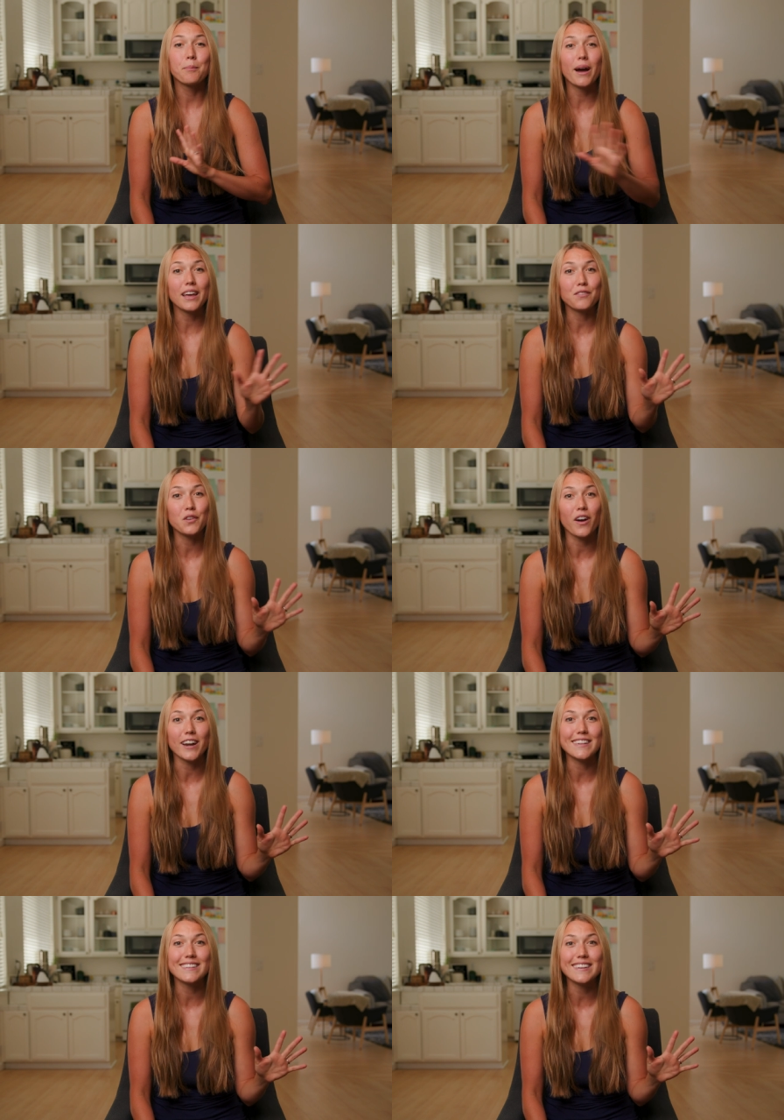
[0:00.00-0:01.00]
But if you've
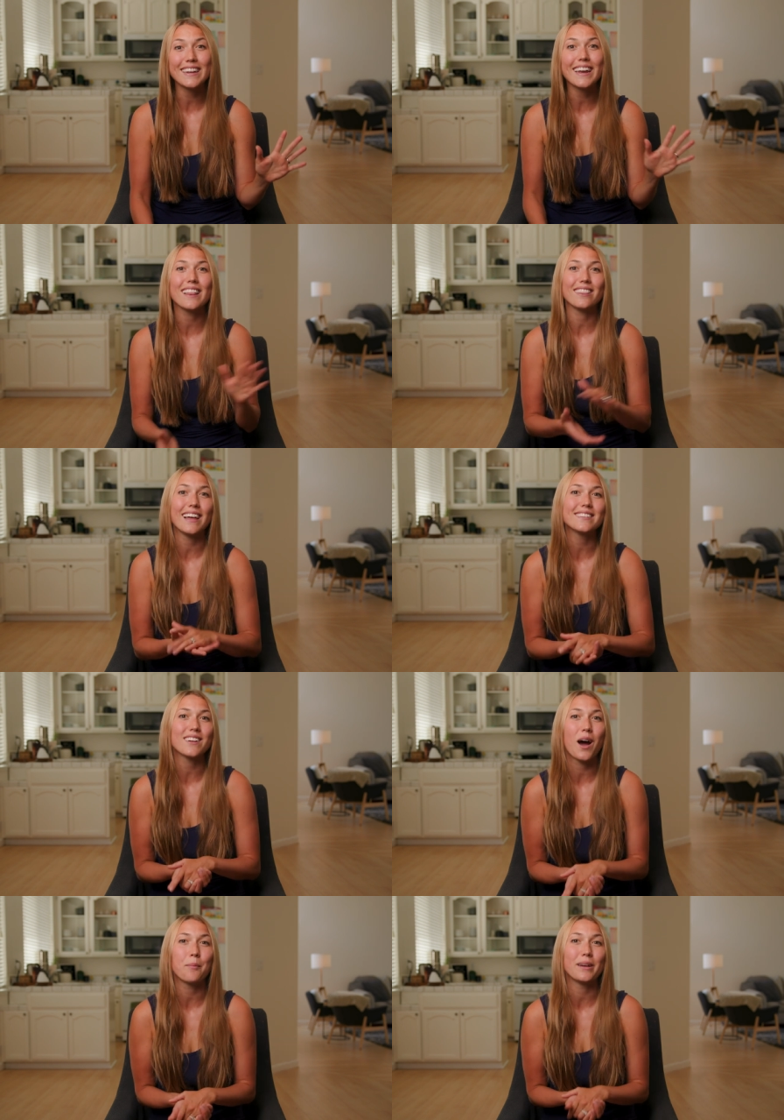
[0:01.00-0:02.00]
already seen it, let's
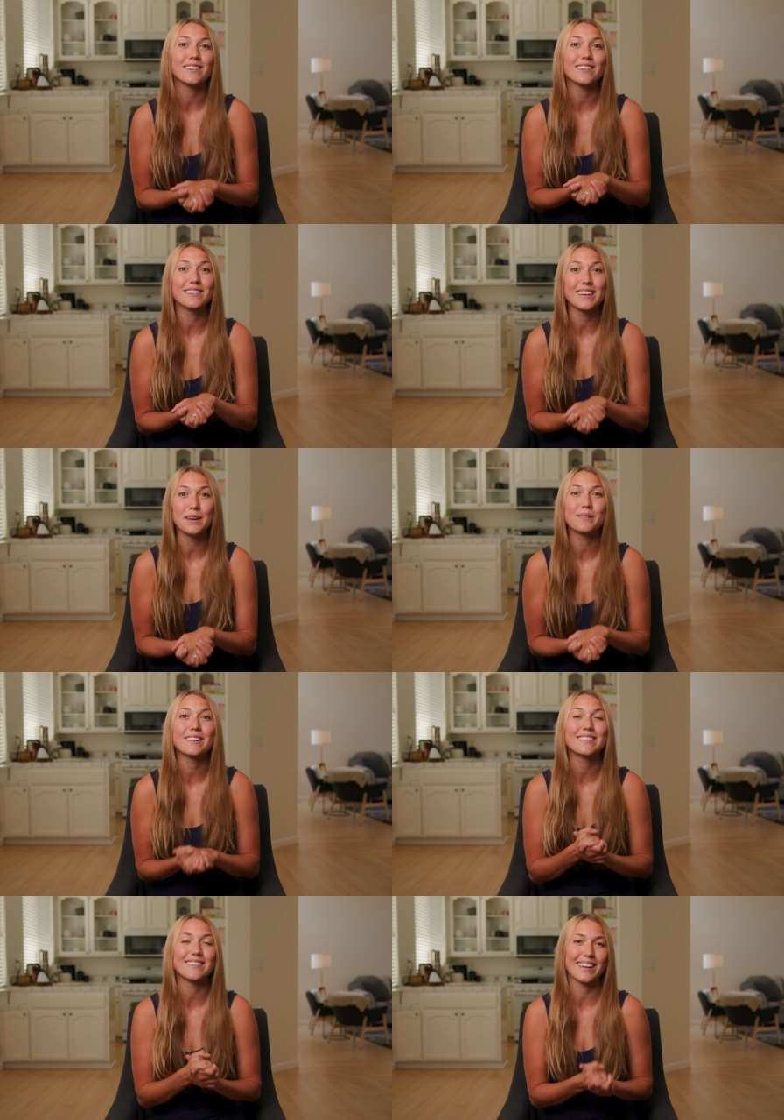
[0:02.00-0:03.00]
hop into tips
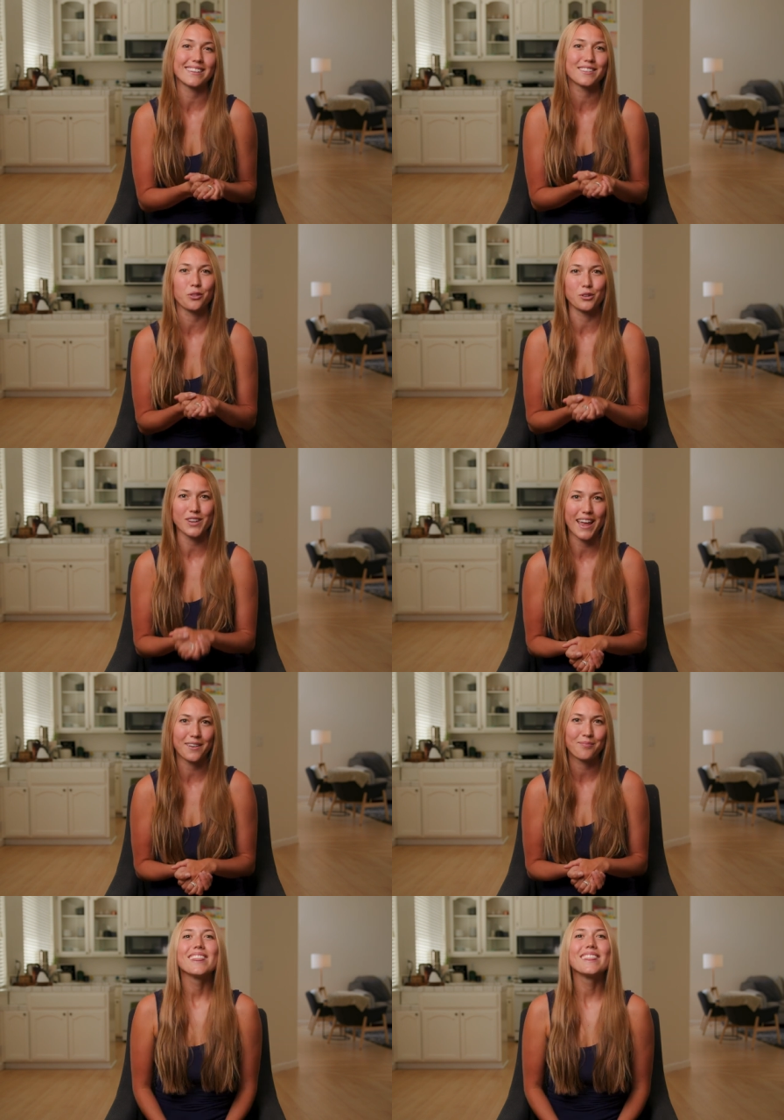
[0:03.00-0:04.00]
six through
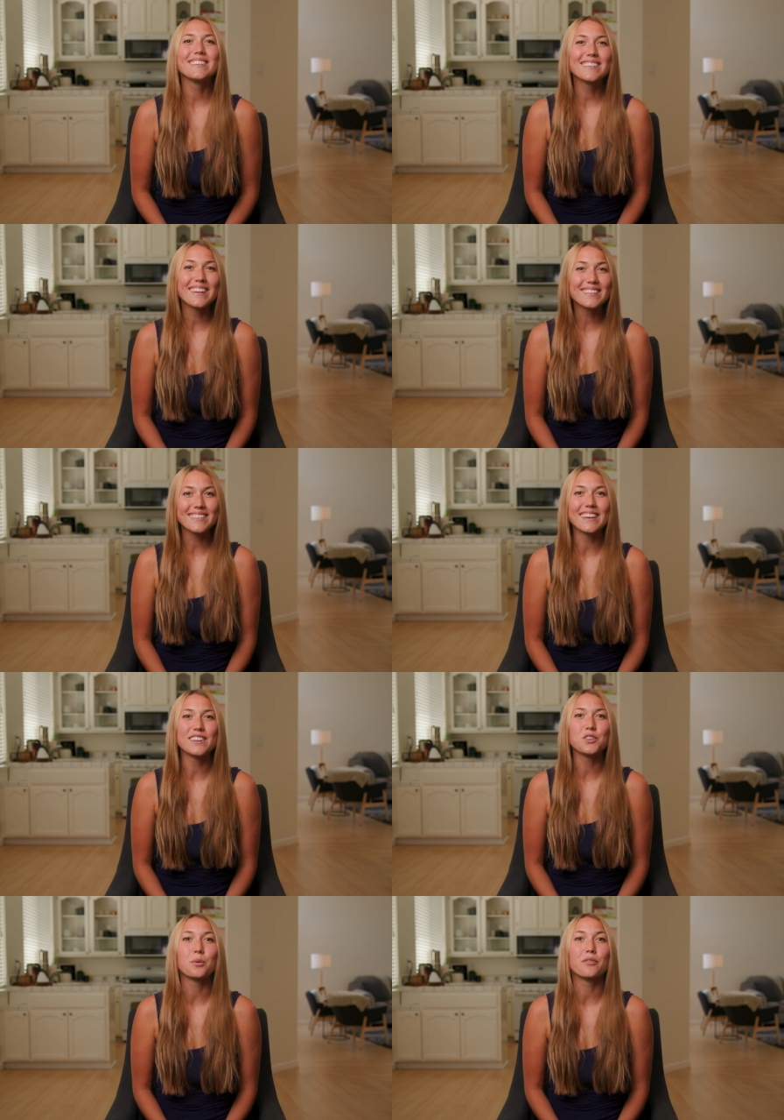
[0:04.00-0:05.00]
10. The sixth
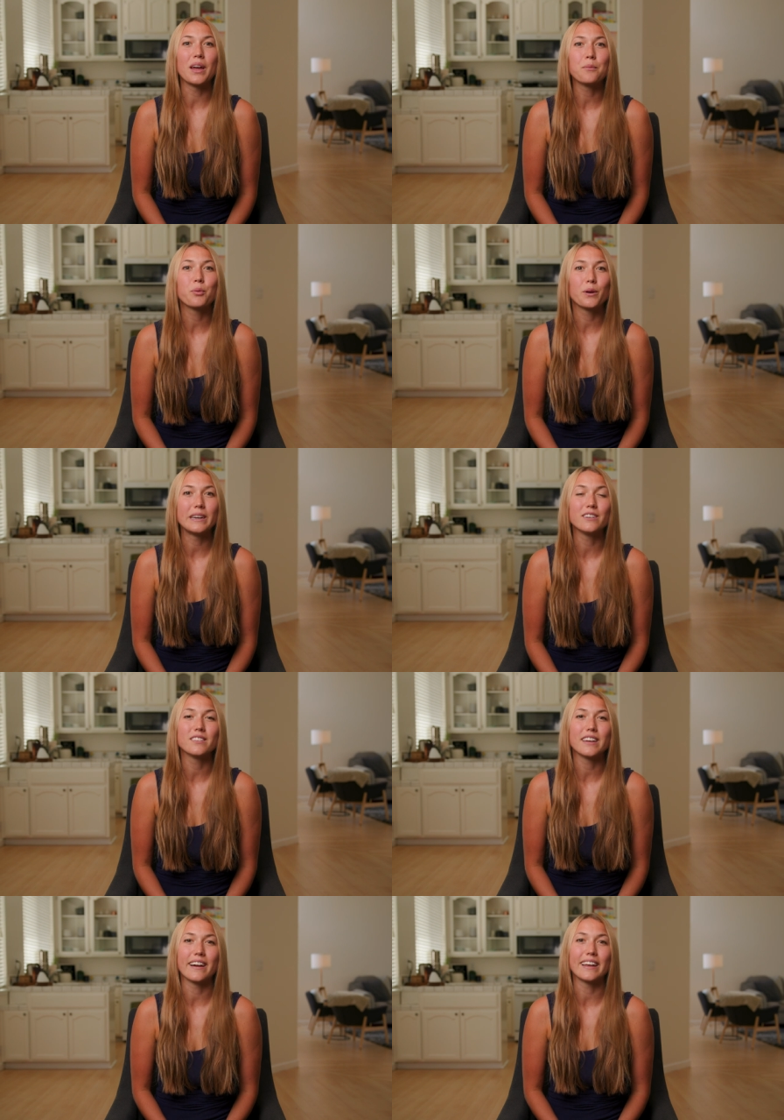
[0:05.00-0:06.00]
thing to prevent perineal
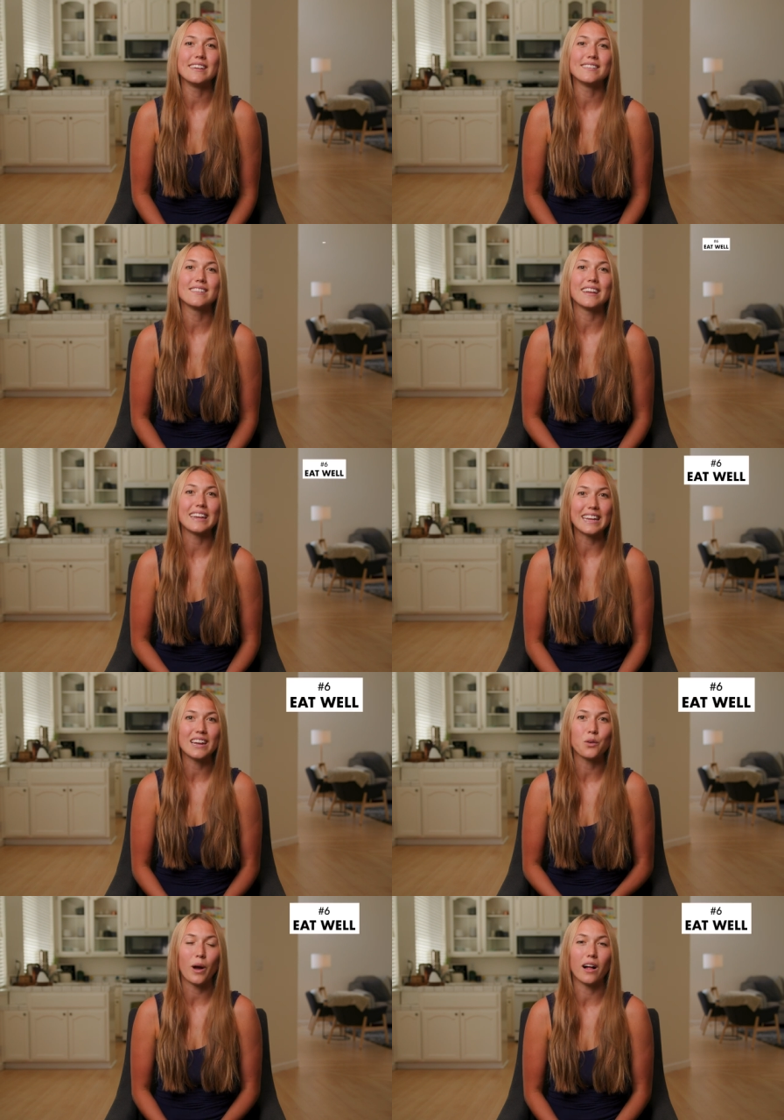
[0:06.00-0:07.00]
tearing is to
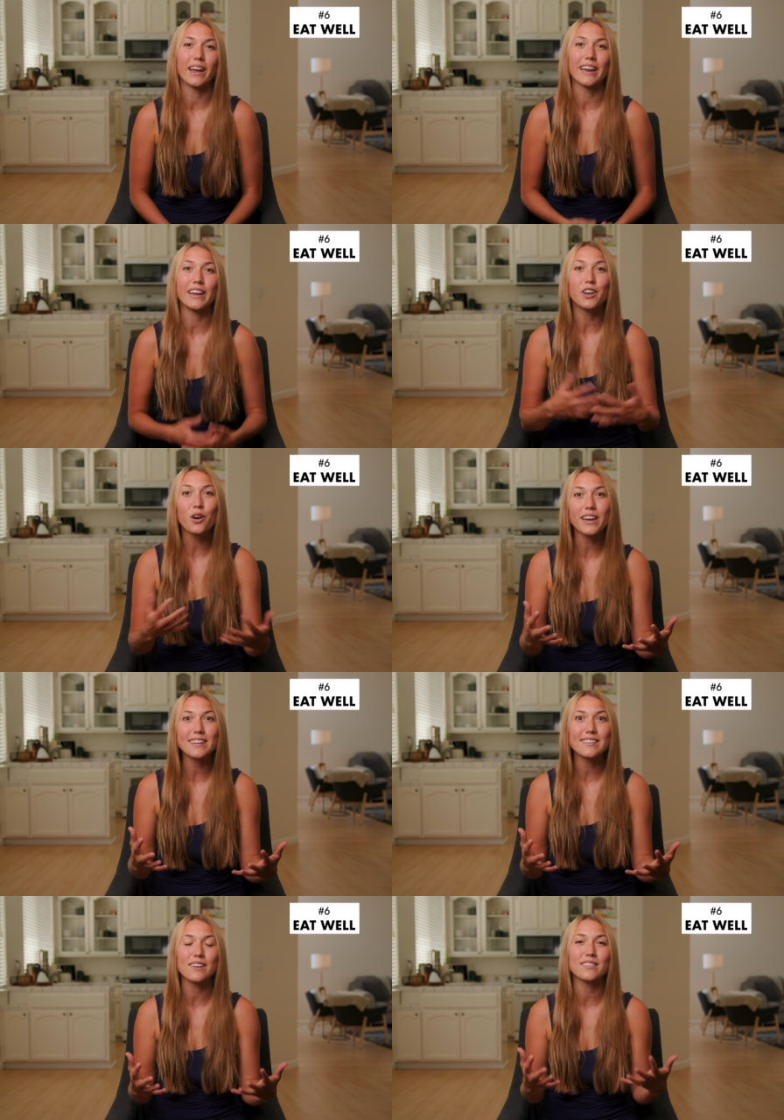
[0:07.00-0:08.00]
eat well. And I know that
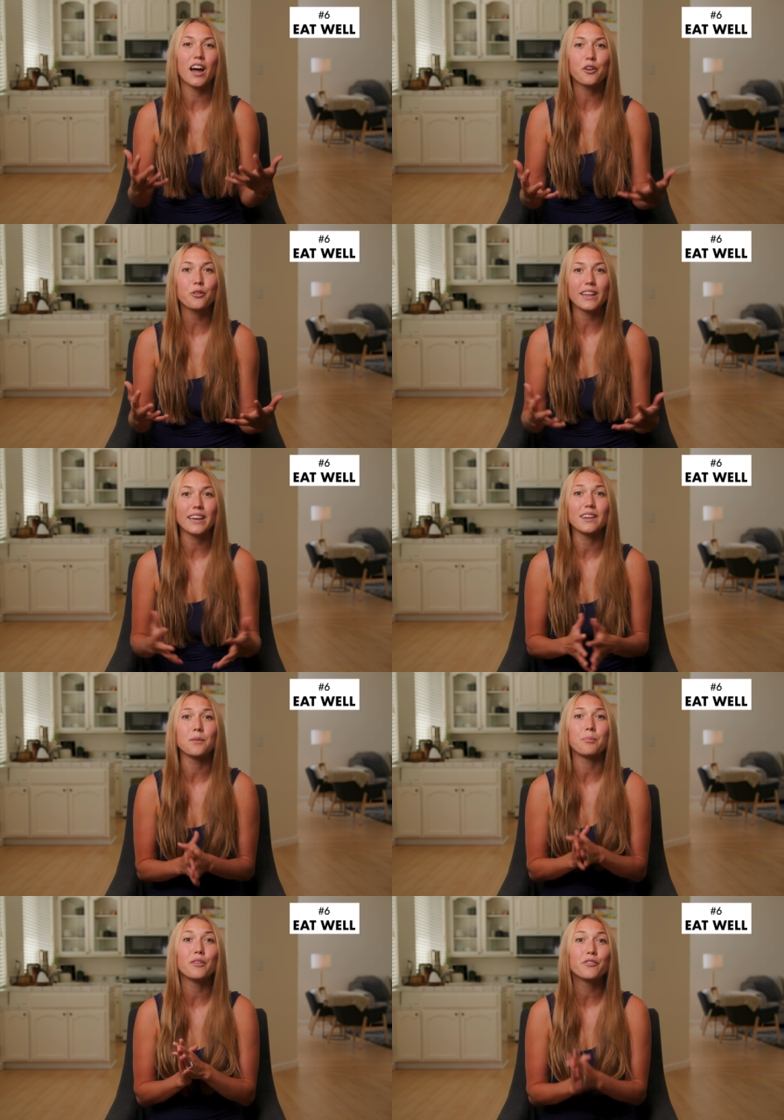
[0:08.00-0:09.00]
it sounds
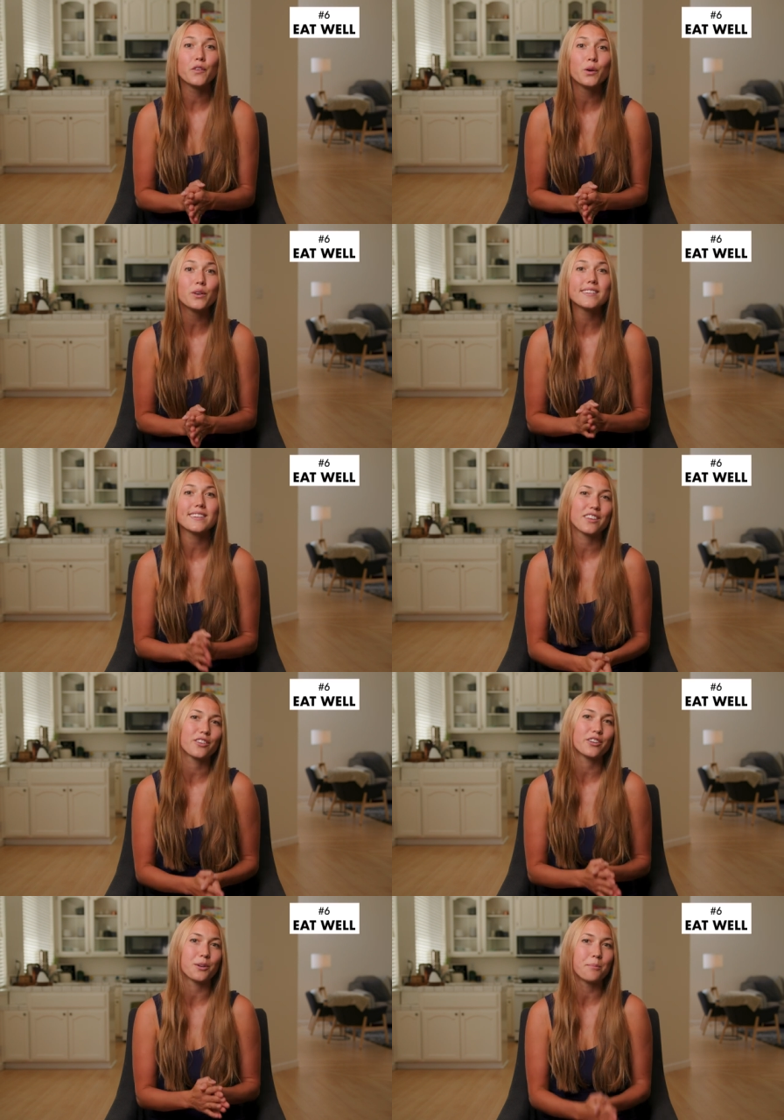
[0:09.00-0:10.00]
unrelated, but food is
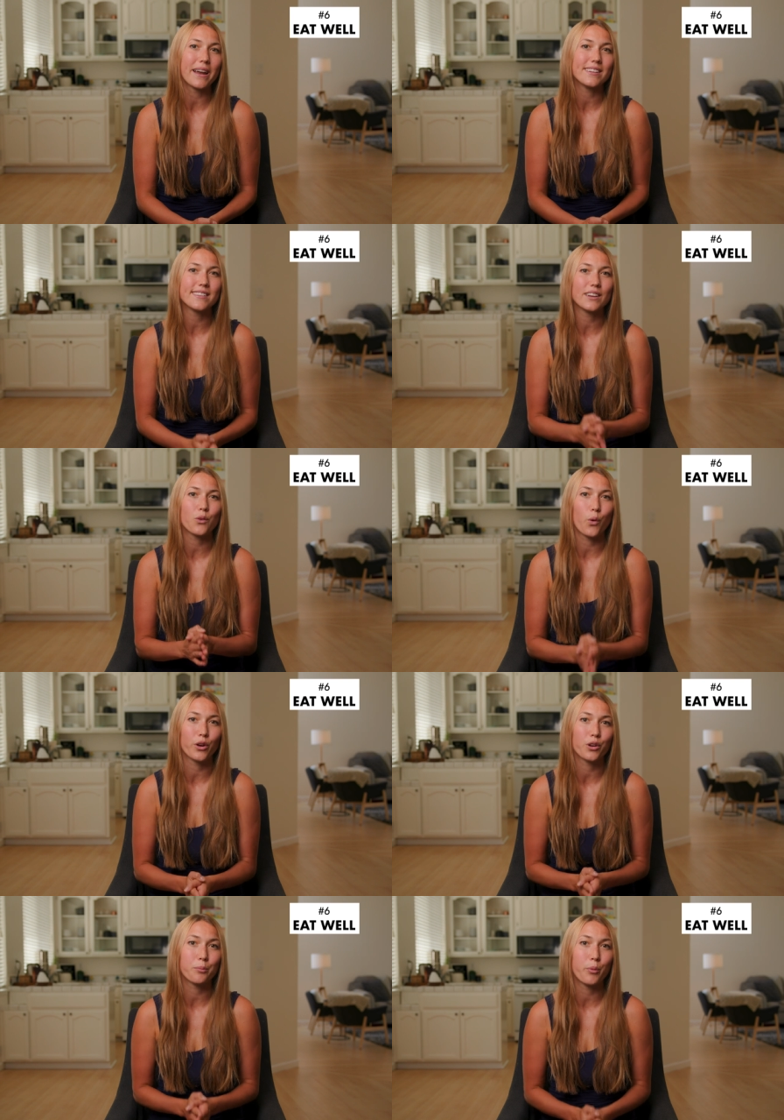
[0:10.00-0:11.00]
either your medicine or
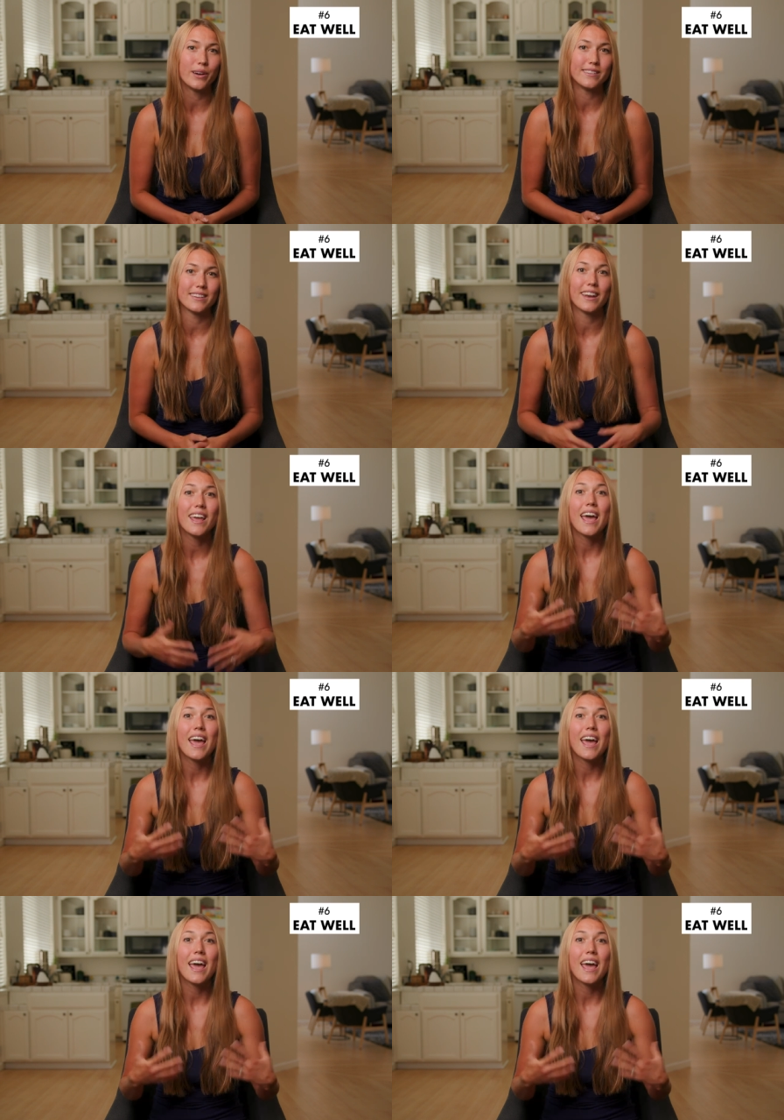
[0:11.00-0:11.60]
your poison.